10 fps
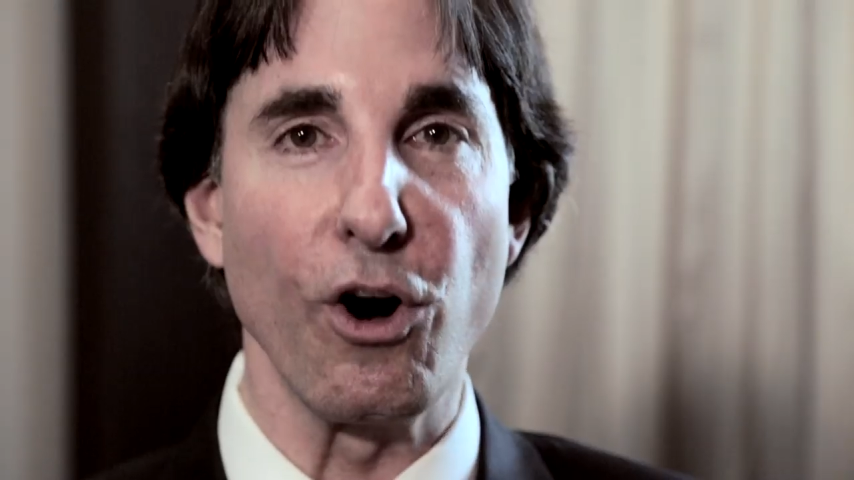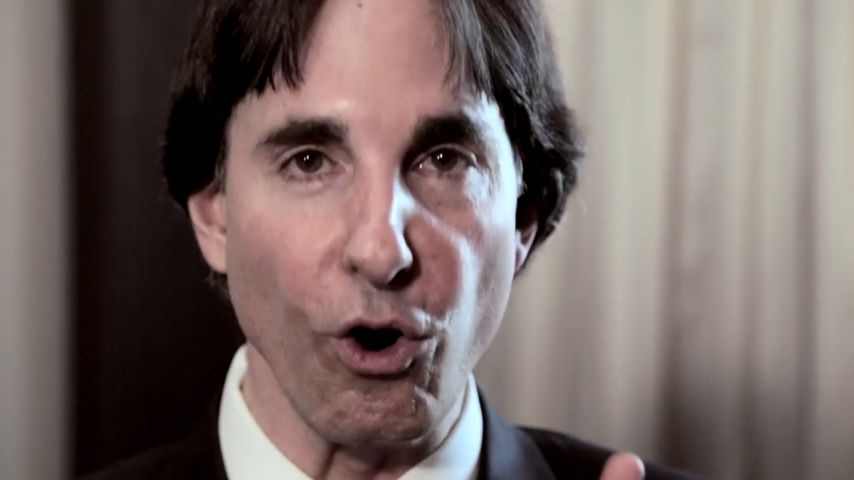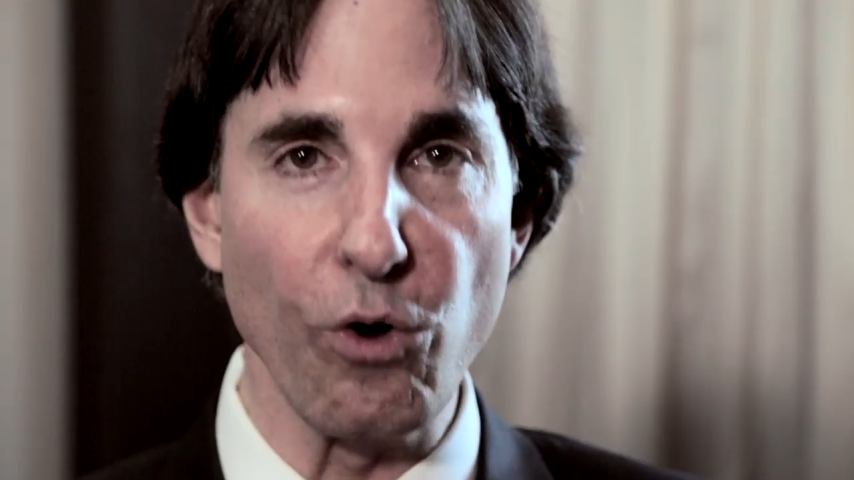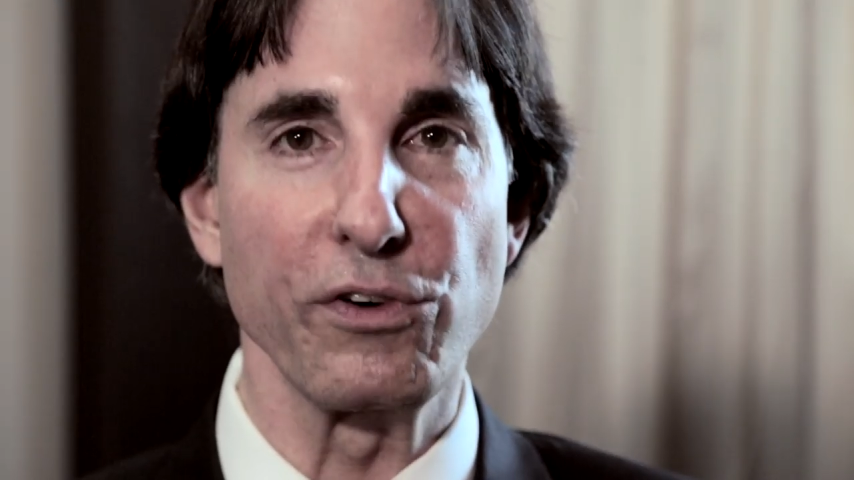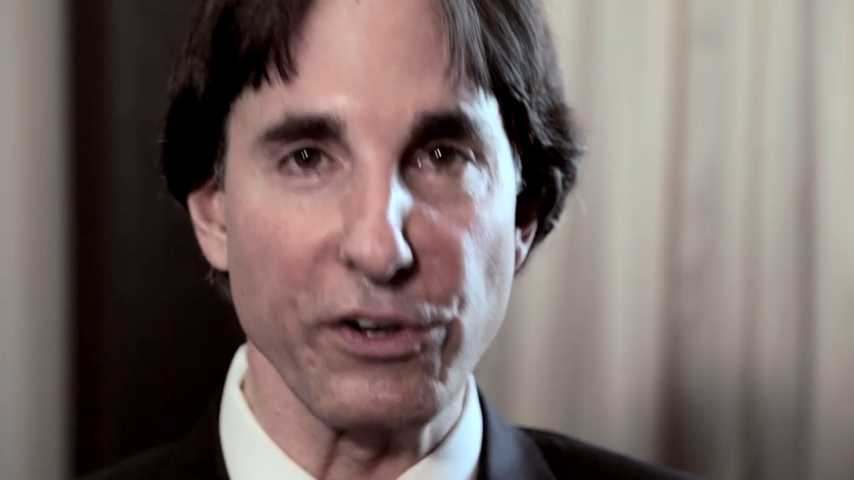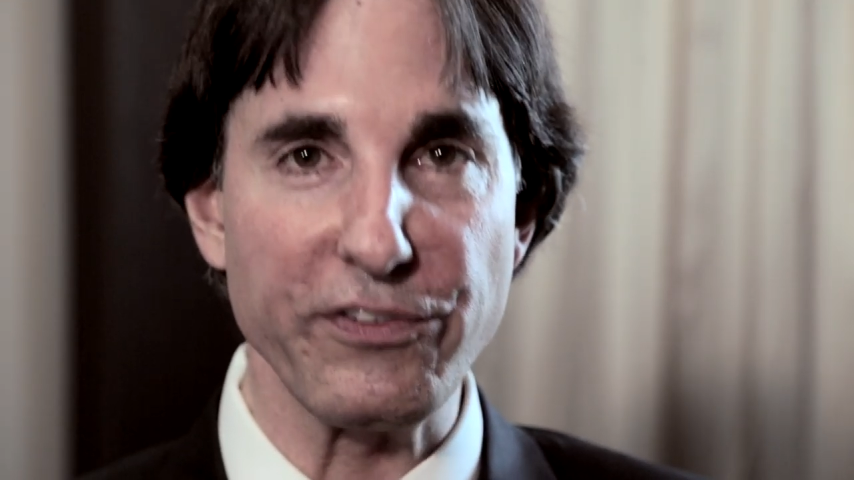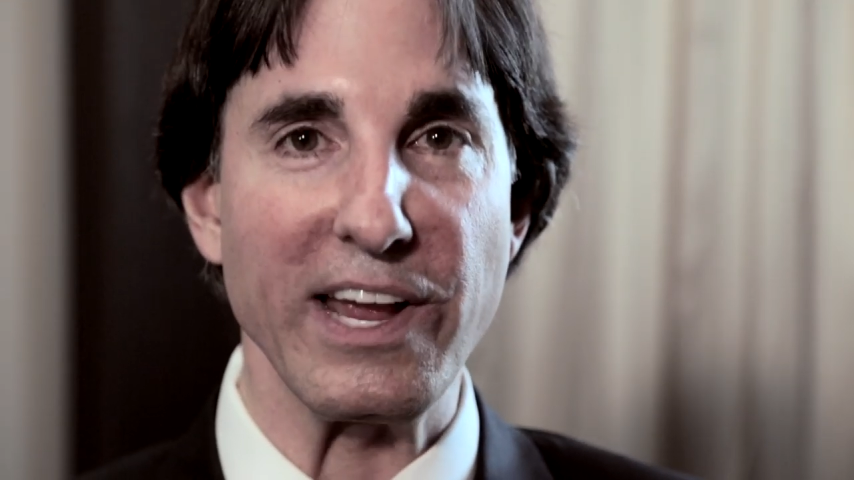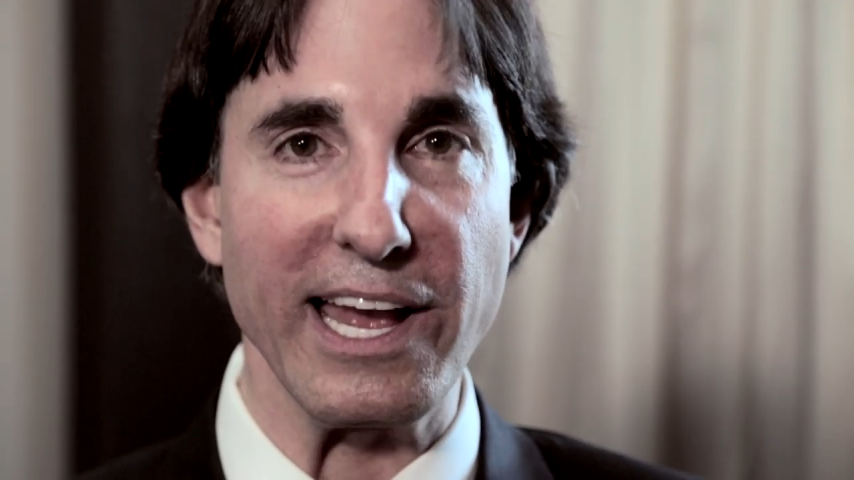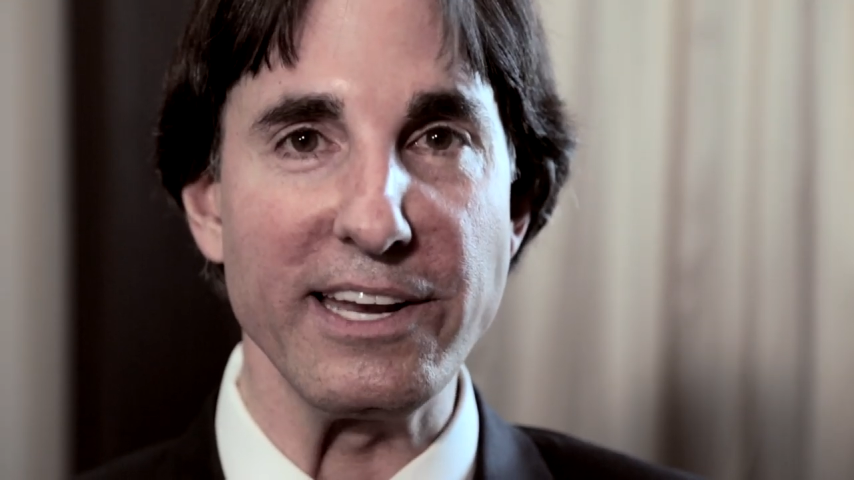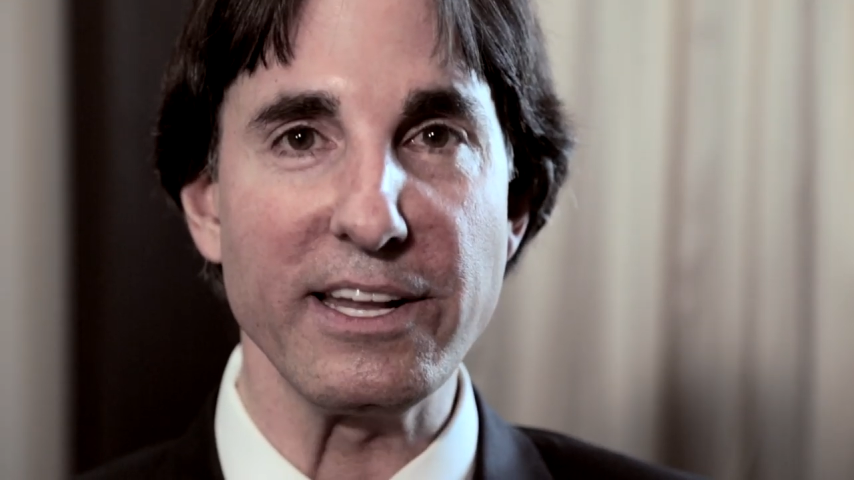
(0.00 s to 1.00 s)

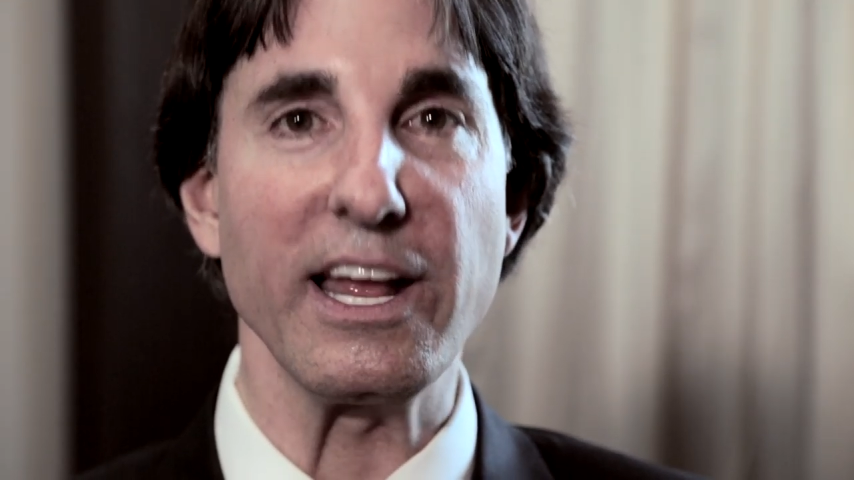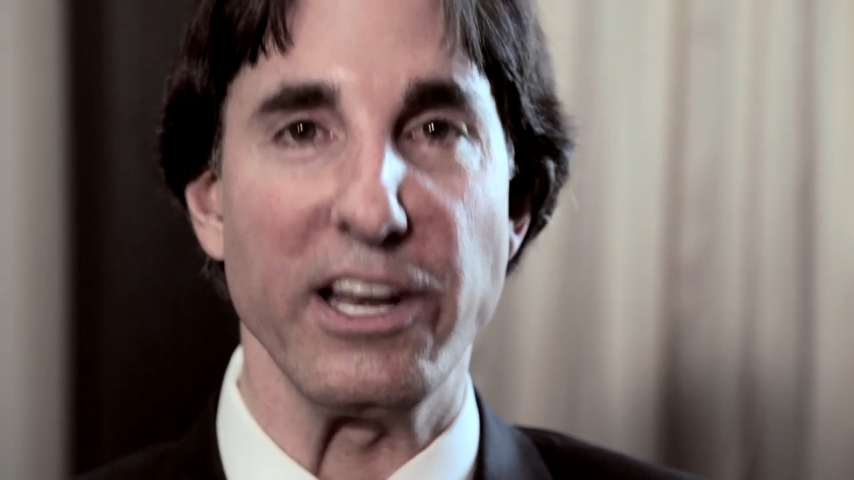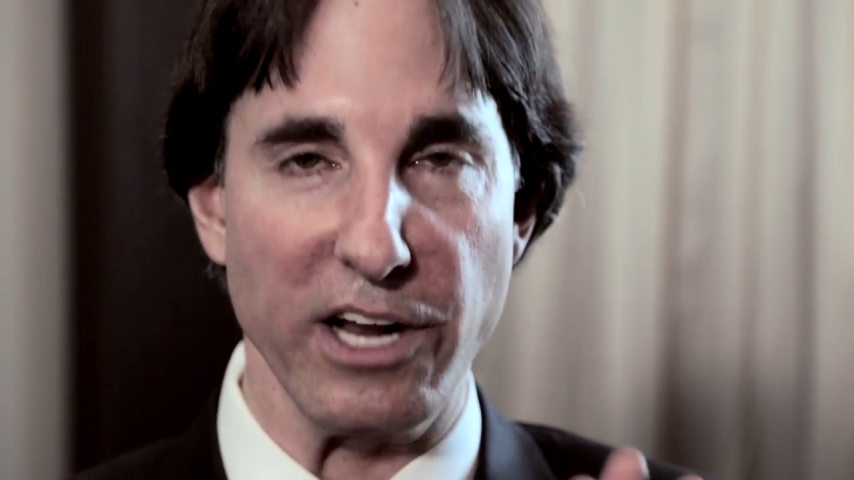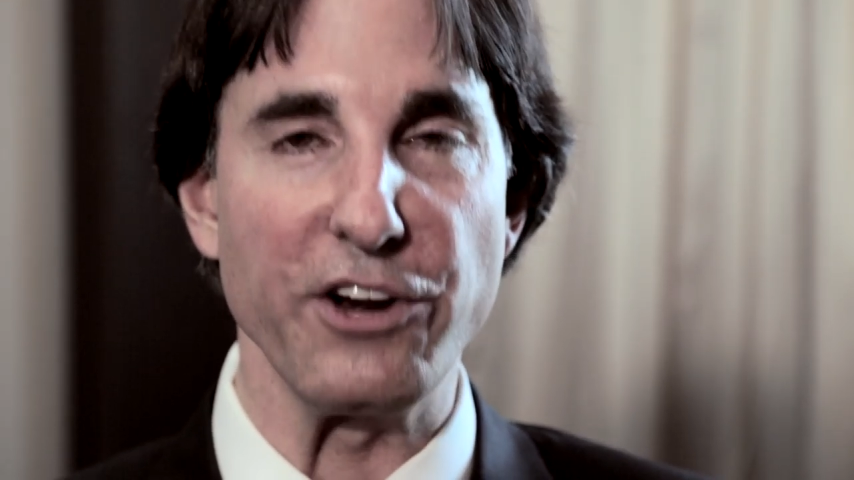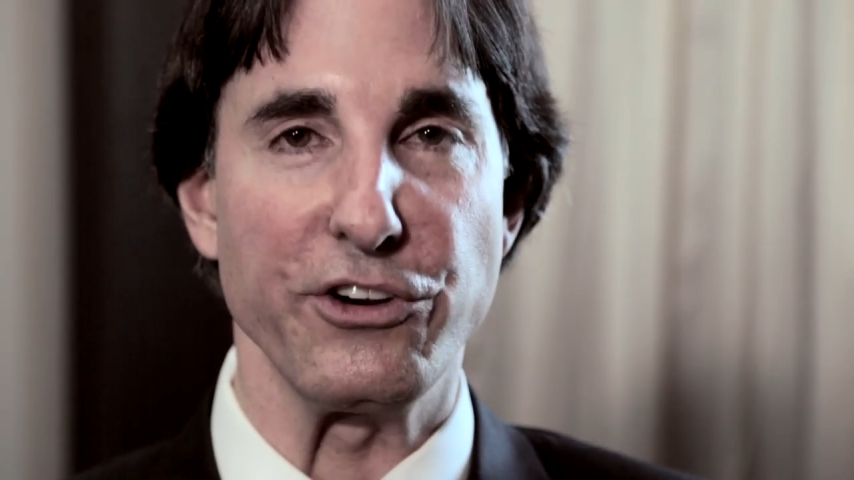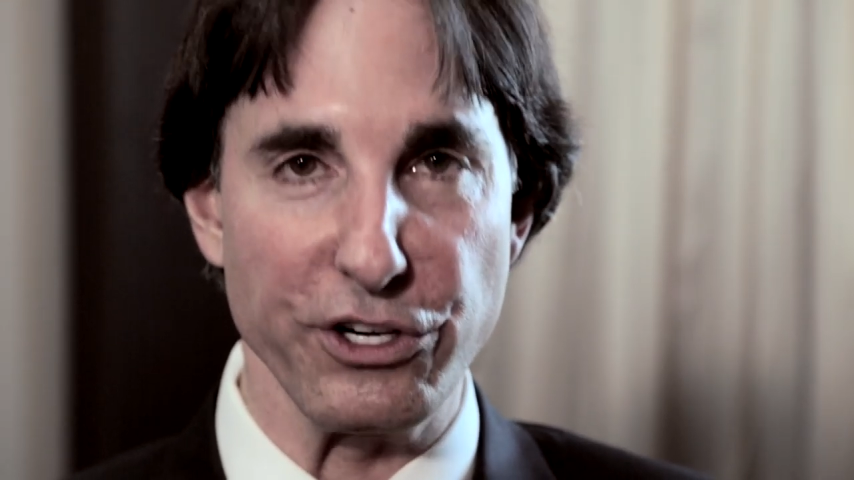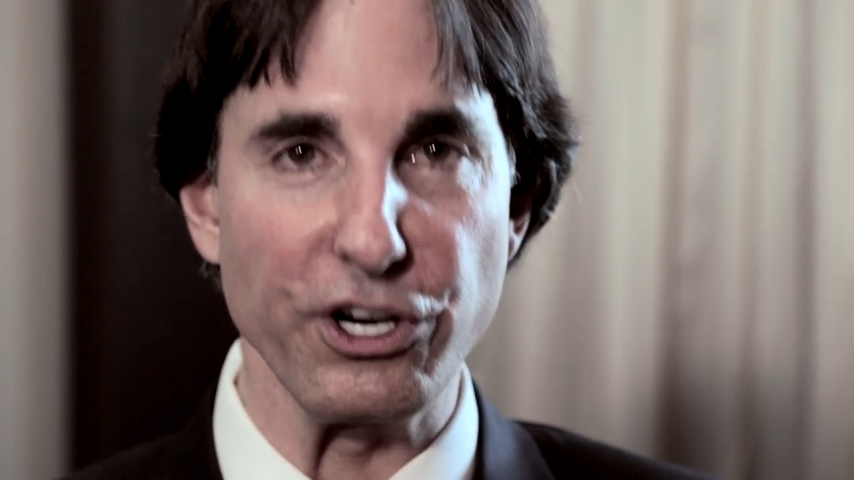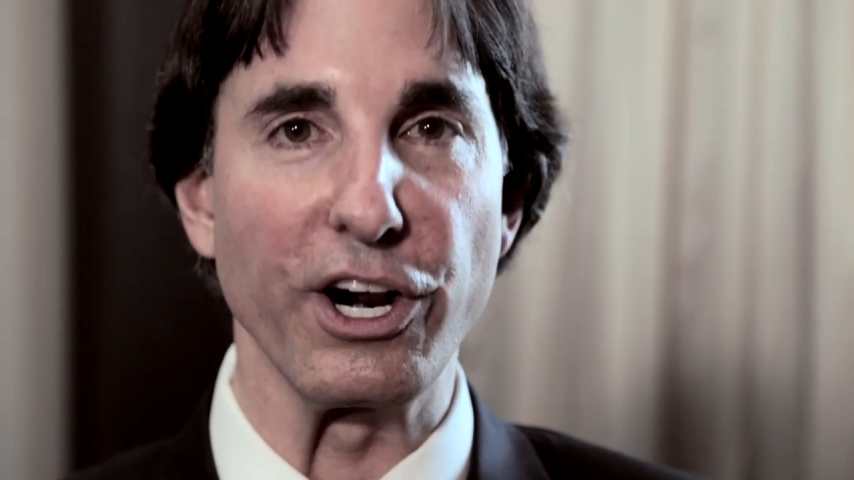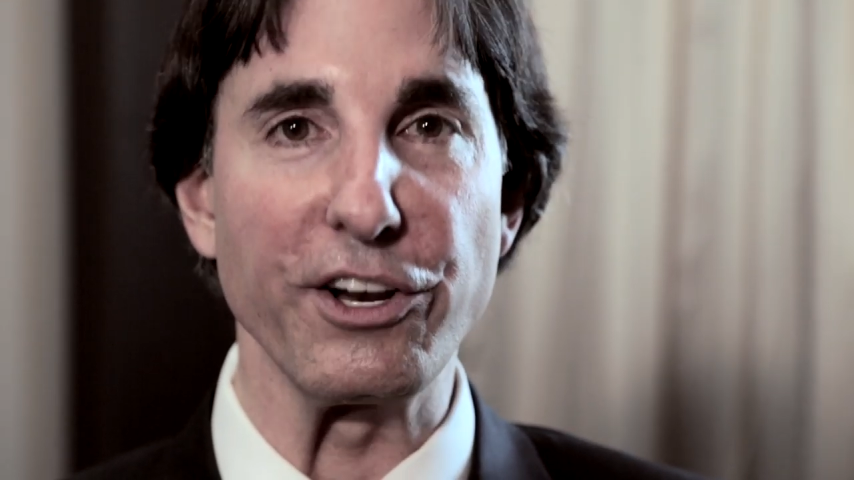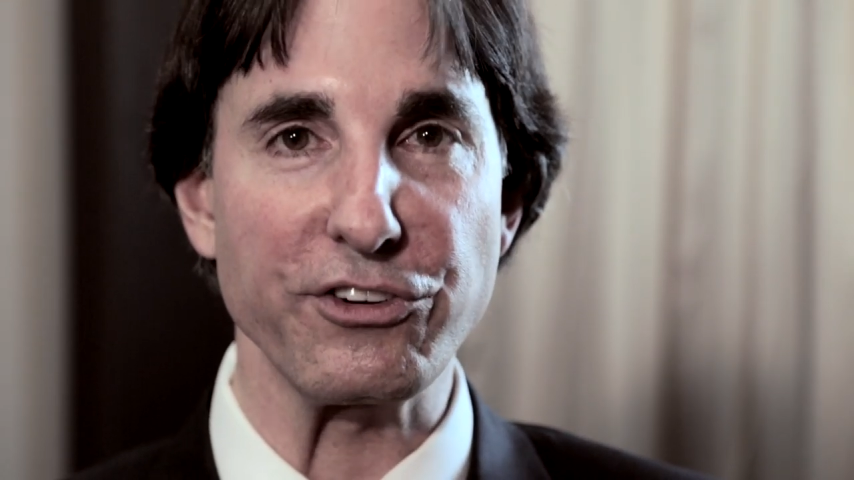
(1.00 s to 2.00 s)
Overfed and
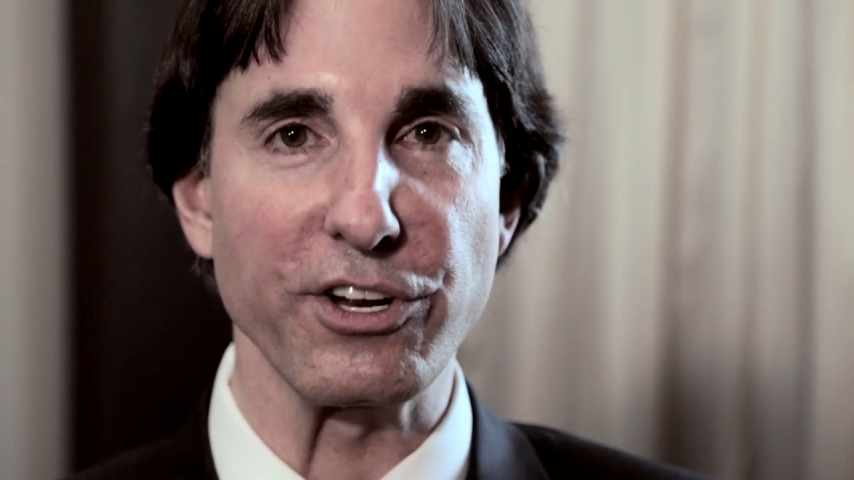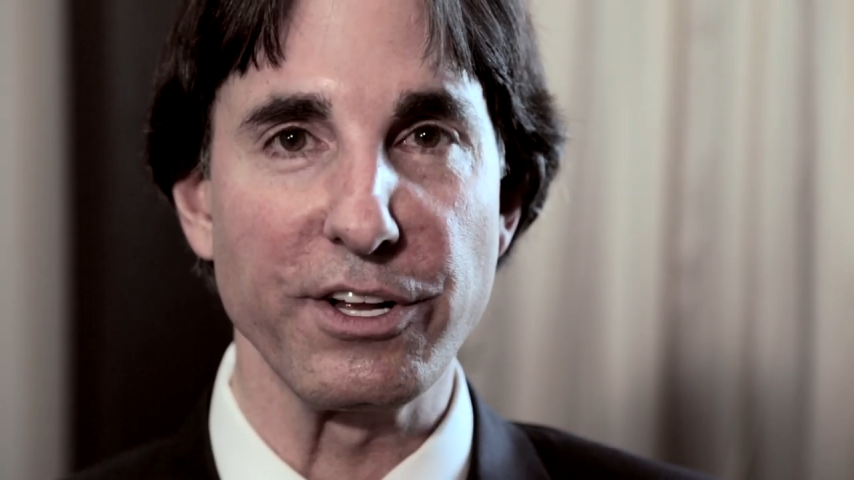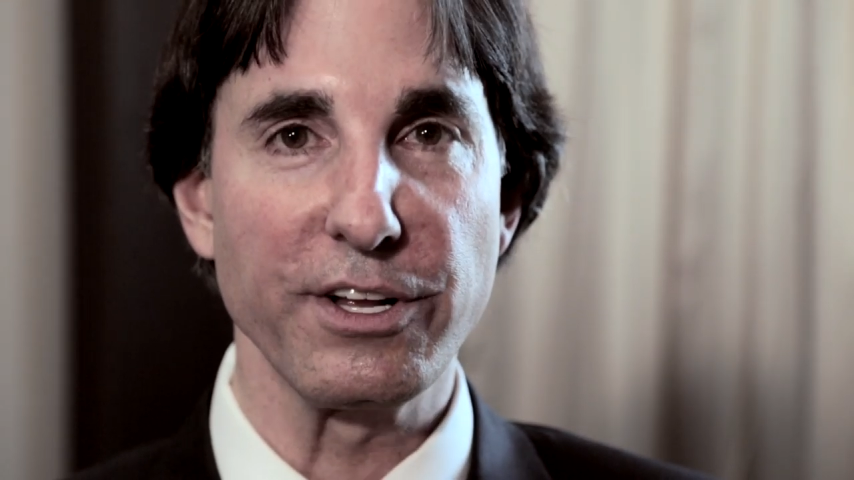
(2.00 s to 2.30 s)
Undernourished.